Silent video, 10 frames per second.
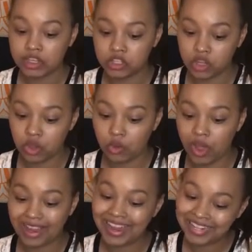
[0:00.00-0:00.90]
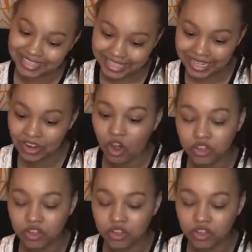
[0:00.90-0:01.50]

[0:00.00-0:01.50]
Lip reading: and so I kind of did.